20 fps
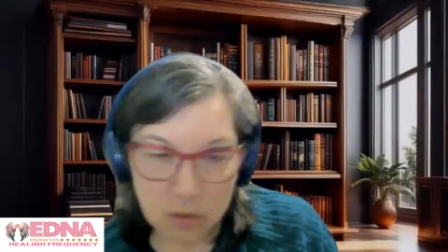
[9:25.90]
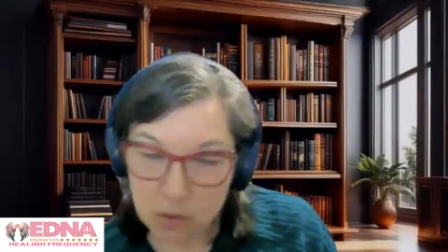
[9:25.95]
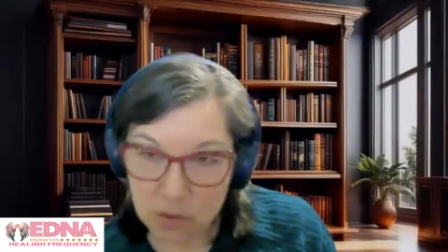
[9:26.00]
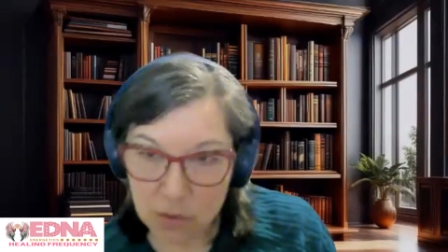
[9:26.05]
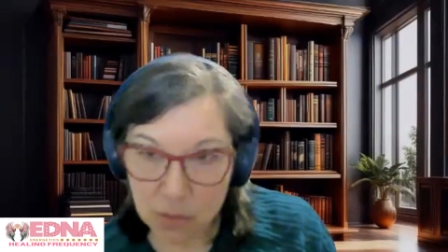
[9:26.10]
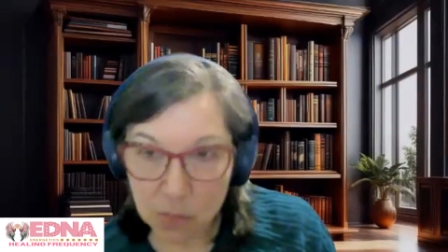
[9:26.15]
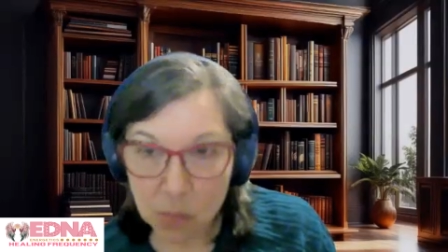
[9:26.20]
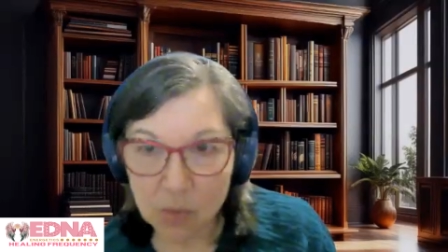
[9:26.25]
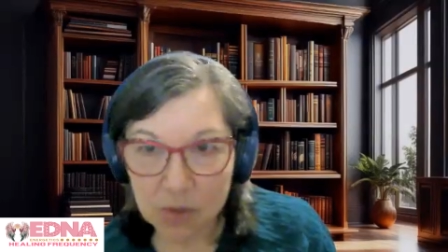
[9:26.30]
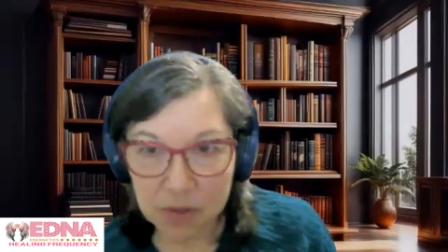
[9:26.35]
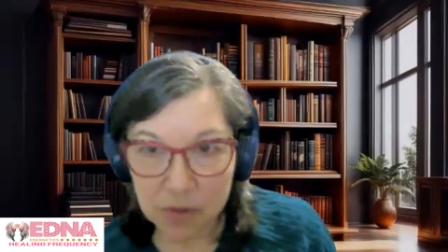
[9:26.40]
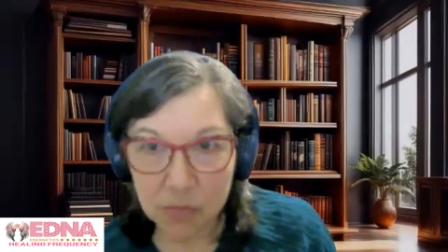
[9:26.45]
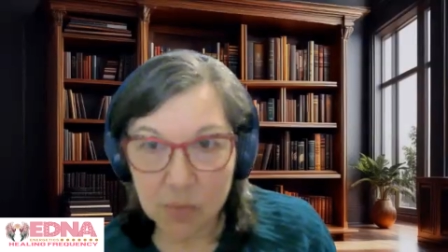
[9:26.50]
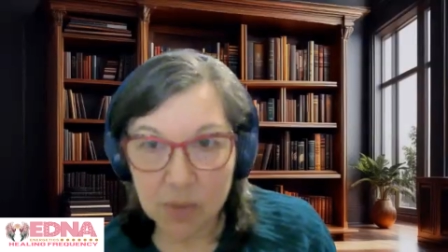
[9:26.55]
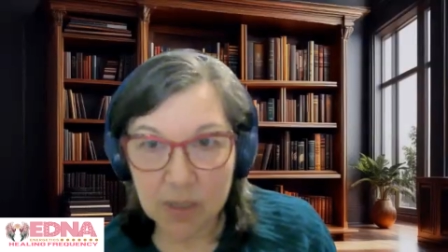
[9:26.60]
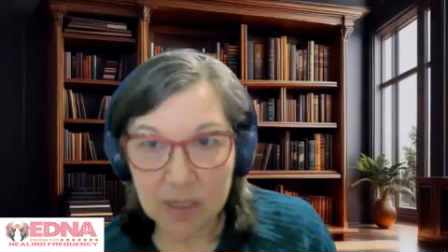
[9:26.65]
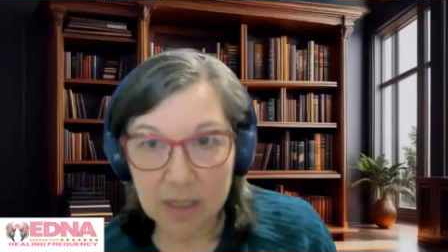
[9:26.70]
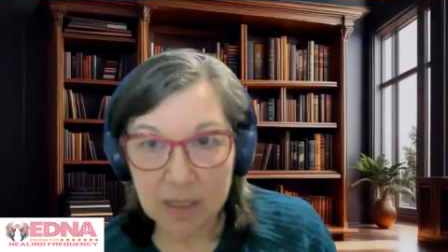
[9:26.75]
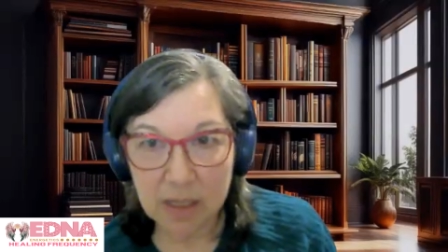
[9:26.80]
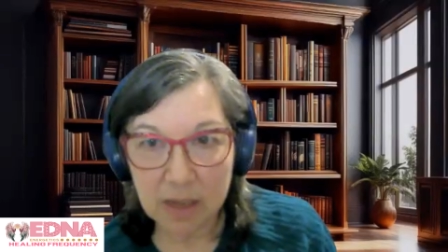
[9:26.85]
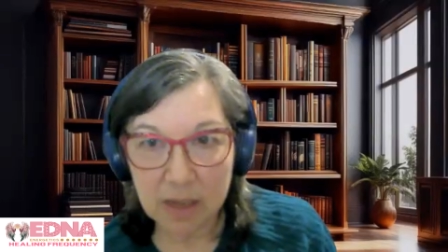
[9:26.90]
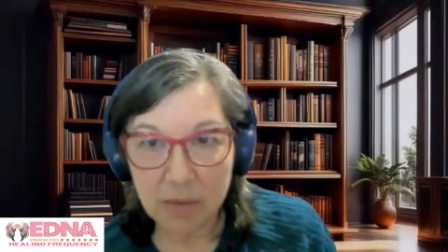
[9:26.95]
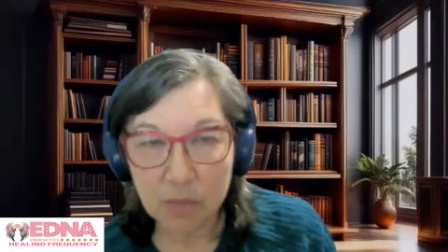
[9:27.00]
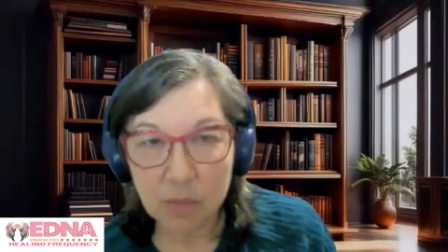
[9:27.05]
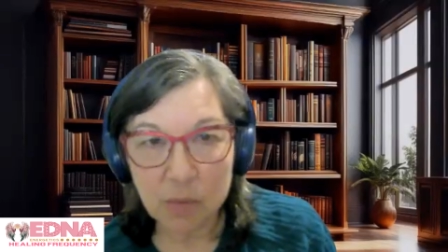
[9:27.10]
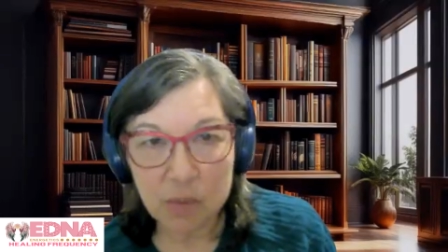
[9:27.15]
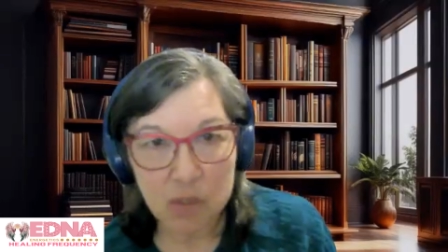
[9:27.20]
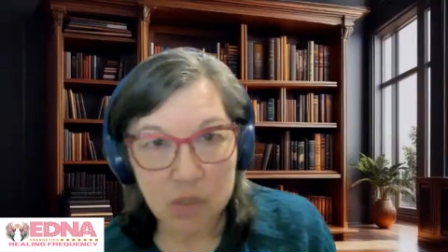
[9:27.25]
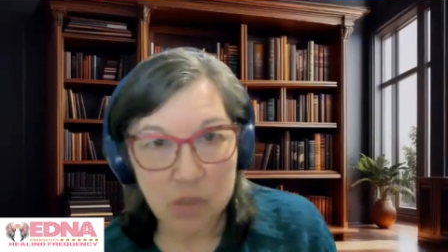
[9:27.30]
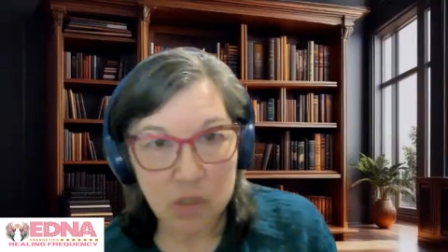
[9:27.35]
don't do it with the reading,
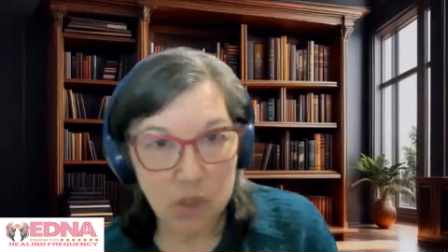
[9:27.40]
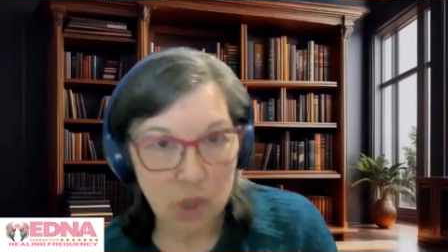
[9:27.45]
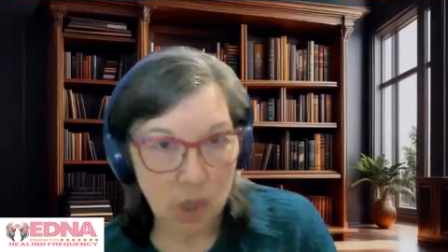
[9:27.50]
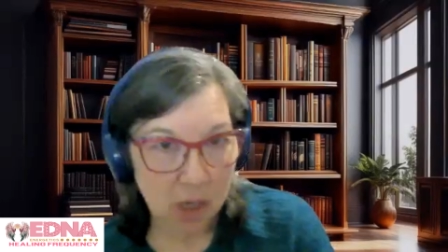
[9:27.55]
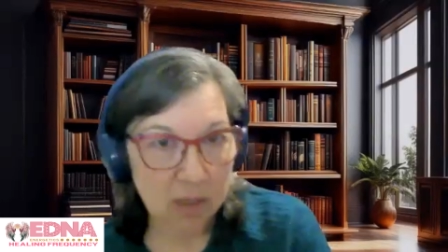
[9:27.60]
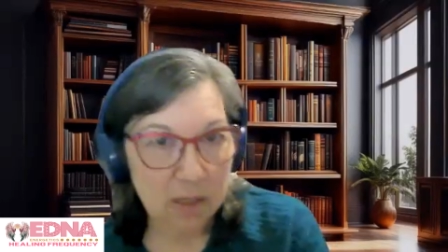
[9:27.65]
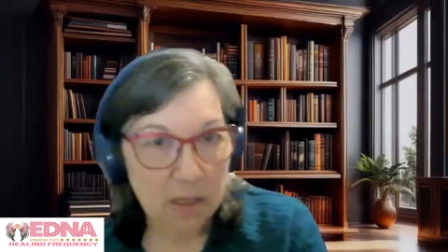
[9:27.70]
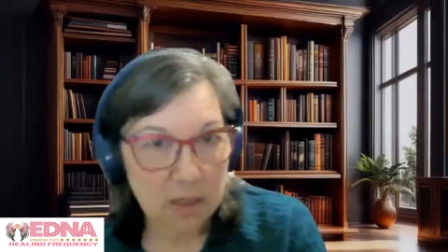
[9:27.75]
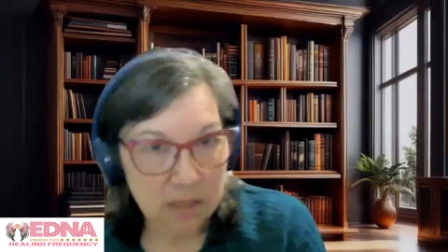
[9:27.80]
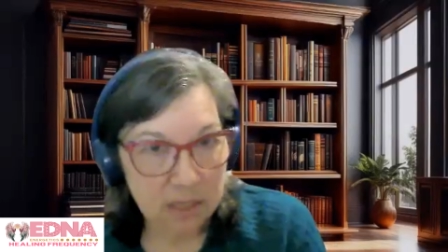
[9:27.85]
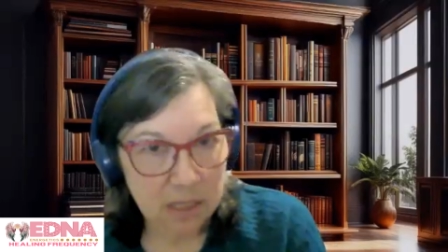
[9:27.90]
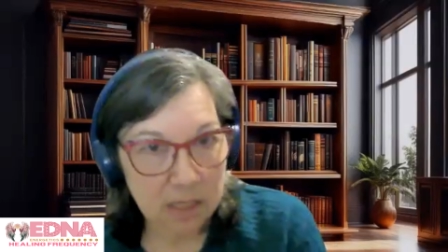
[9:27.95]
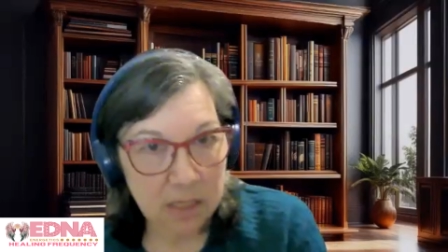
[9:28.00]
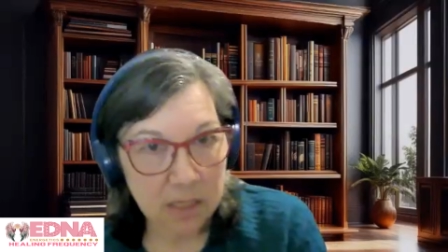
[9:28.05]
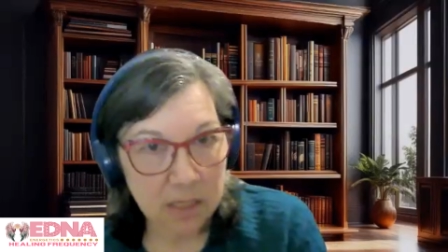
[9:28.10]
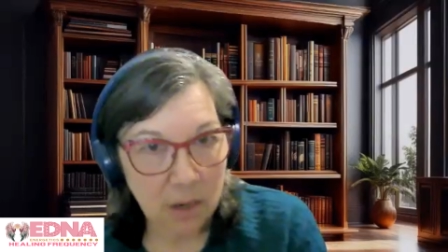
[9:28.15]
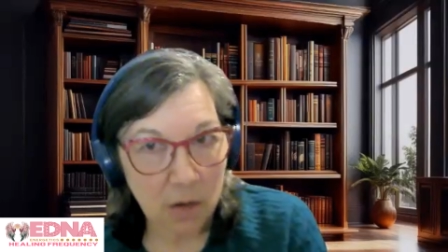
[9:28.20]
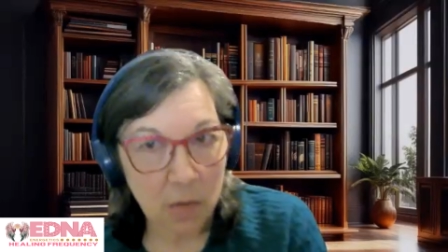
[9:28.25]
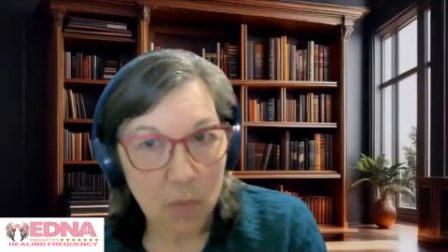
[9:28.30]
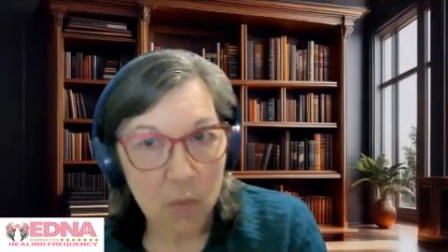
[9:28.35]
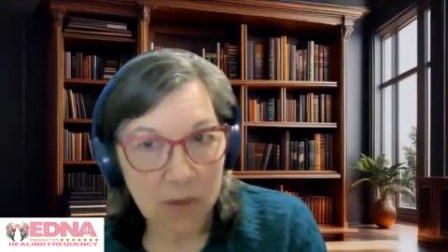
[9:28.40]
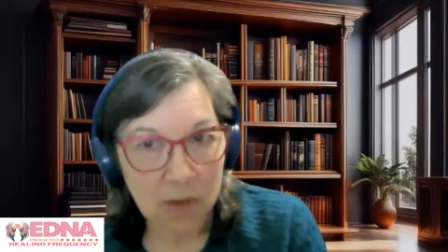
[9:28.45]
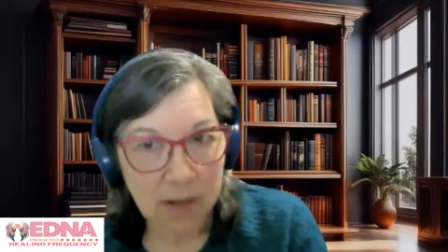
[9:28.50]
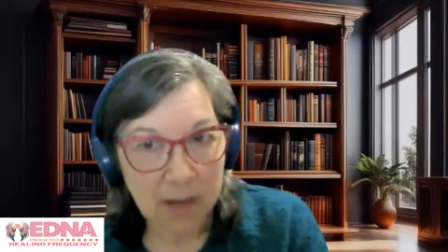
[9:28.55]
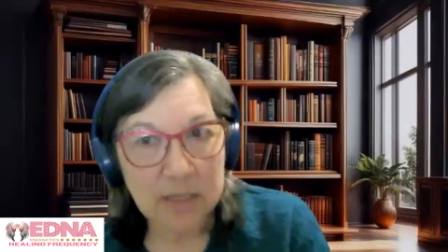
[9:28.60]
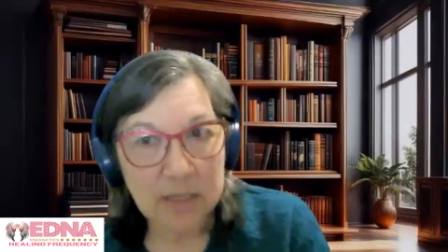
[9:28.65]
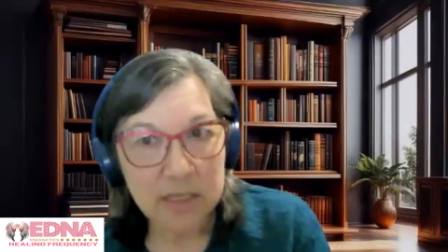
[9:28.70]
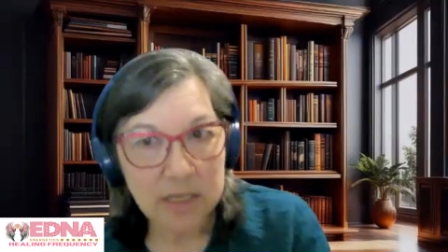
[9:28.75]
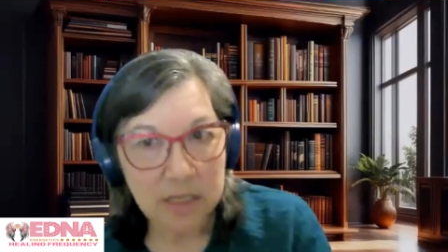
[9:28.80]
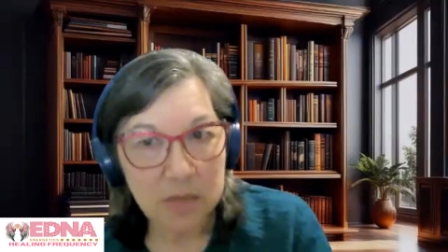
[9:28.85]
which John does his artwork
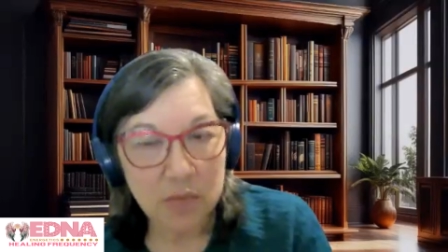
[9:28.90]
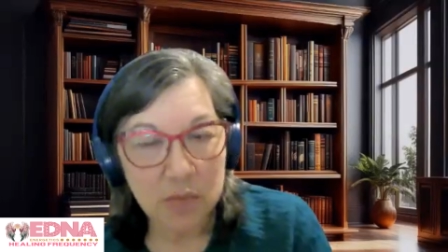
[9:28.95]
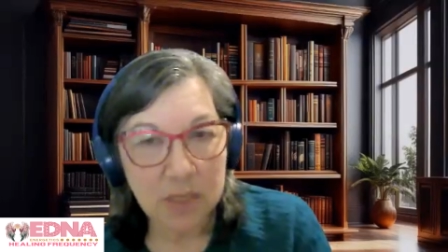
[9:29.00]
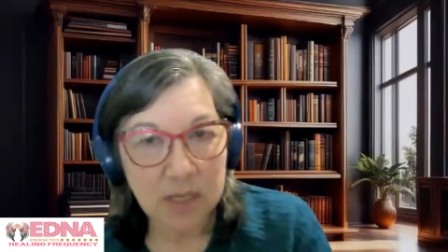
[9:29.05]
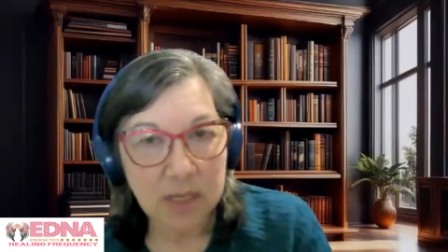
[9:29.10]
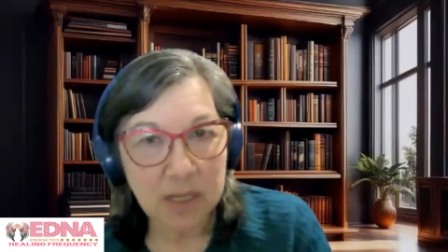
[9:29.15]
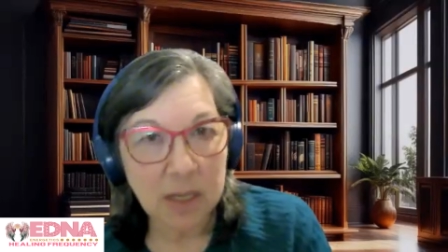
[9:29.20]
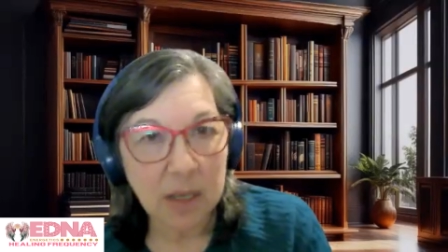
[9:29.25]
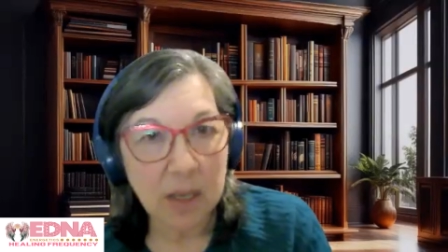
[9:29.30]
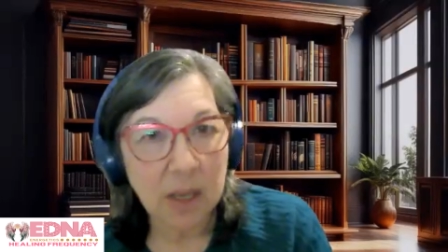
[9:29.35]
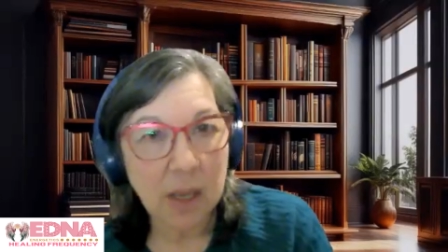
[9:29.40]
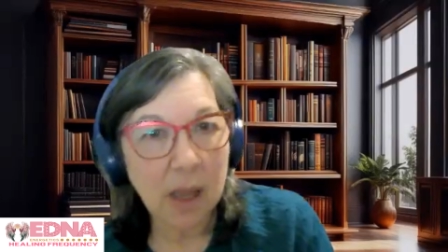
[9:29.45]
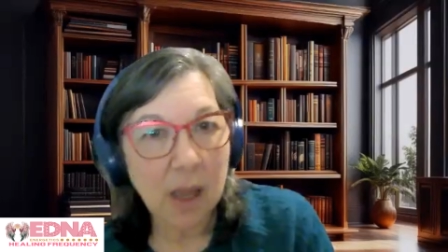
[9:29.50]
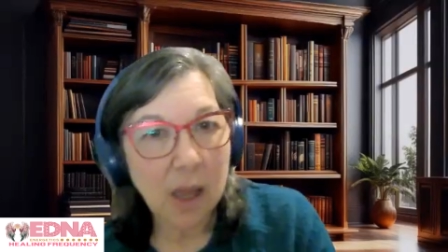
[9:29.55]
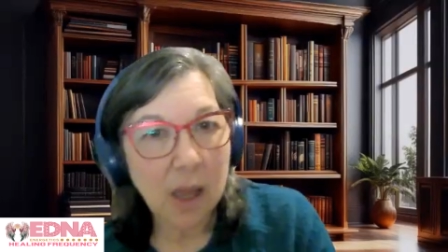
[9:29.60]
as he's reading.